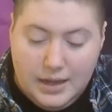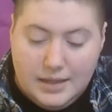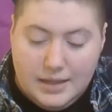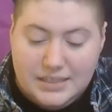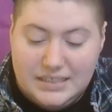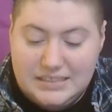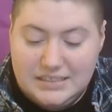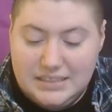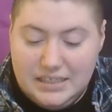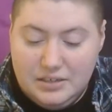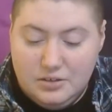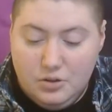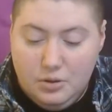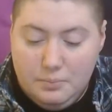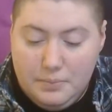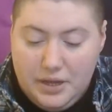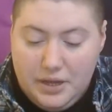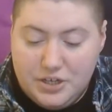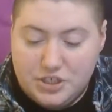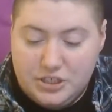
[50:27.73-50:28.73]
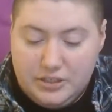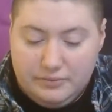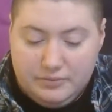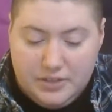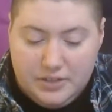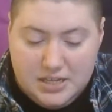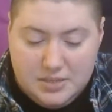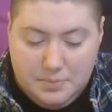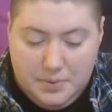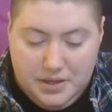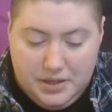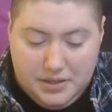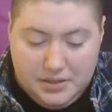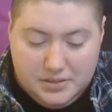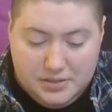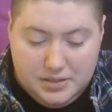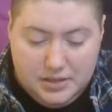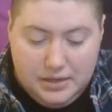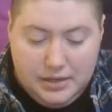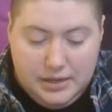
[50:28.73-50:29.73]
The single mention of
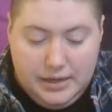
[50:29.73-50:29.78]
lesbians